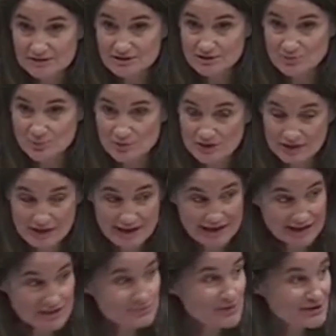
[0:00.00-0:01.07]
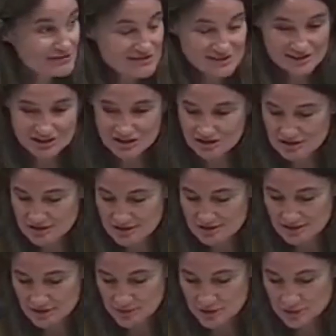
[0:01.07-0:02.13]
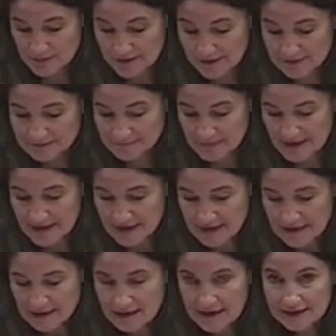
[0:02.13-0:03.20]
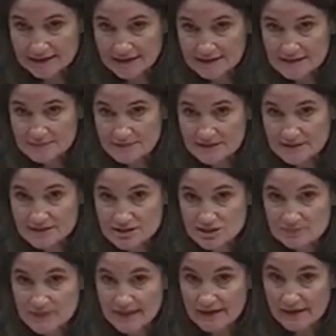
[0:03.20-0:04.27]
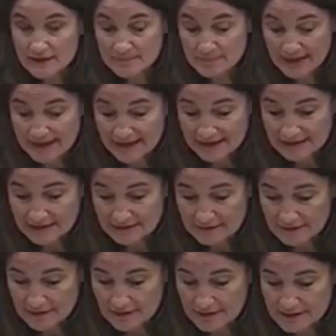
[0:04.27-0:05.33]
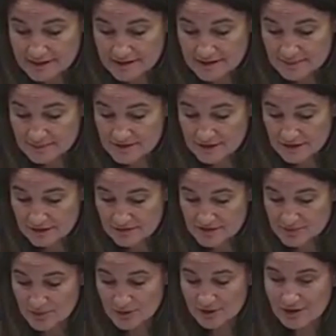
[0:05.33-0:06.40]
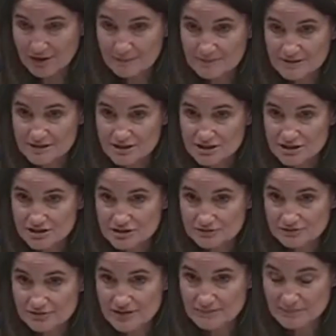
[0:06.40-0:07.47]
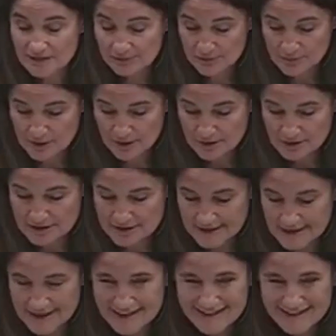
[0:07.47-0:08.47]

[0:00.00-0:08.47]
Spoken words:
this morning as part of such a distinguished panel. I'd like to begin just by unpacking the concept of smart competition to frame my remarks.